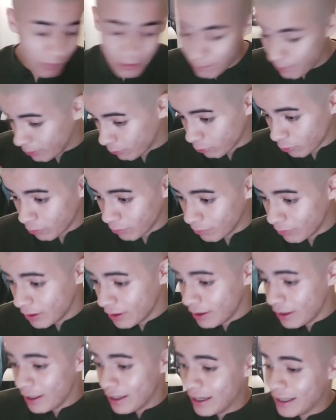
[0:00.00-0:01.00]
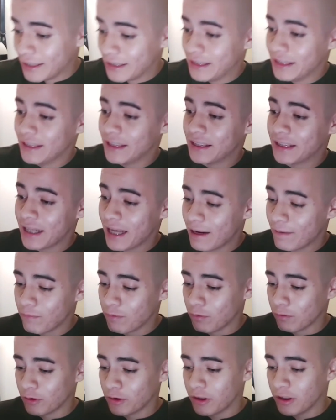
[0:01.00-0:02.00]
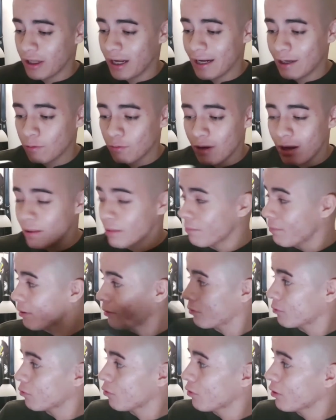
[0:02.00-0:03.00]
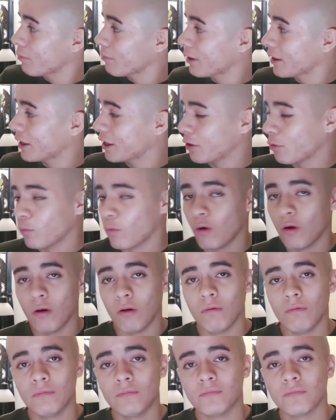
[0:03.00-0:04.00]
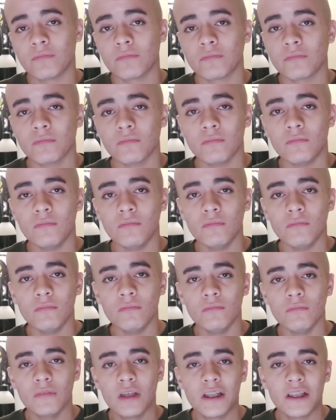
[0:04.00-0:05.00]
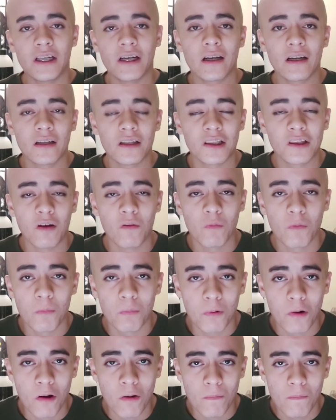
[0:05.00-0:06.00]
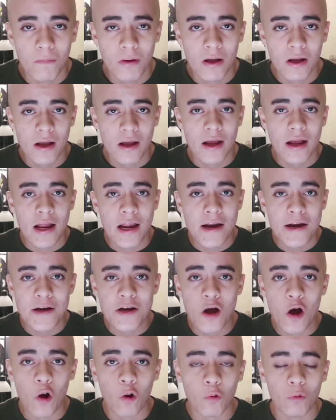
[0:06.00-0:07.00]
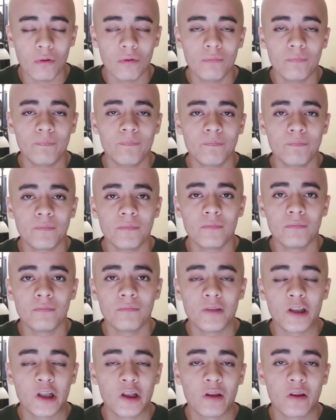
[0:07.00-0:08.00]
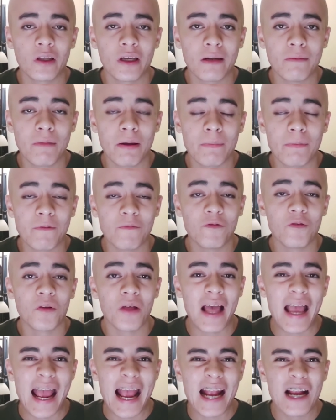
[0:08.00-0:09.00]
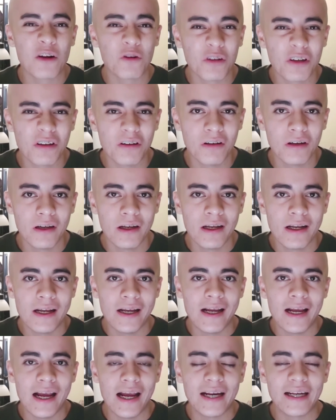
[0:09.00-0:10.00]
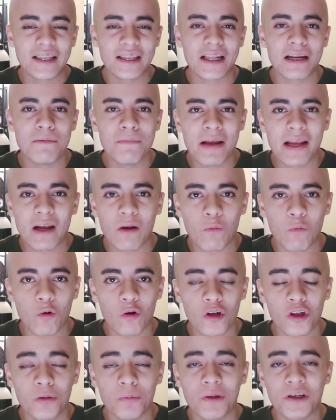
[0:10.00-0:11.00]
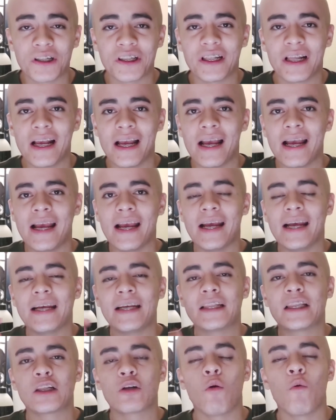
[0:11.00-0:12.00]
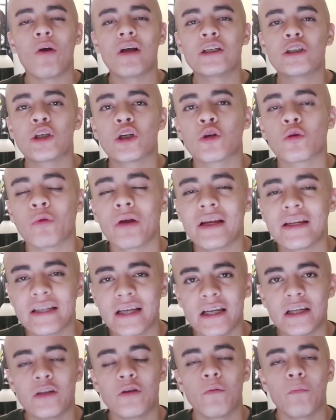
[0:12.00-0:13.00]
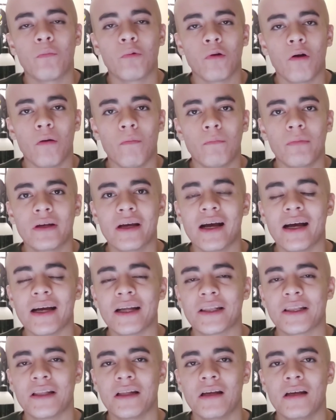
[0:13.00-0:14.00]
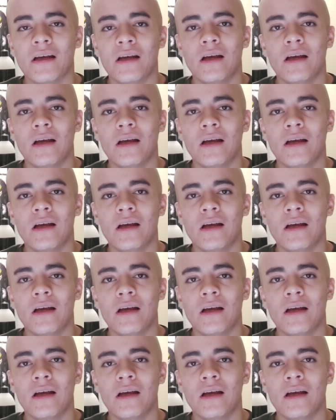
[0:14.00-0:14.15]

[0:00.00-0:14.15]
I'm in my room. I see these headphones. I grab them. I throw them against the wall. Is that going to solve the problem? No. It's only going to make me feel angrier, and it's going to make it worse because it's going to create a new problem. Guys,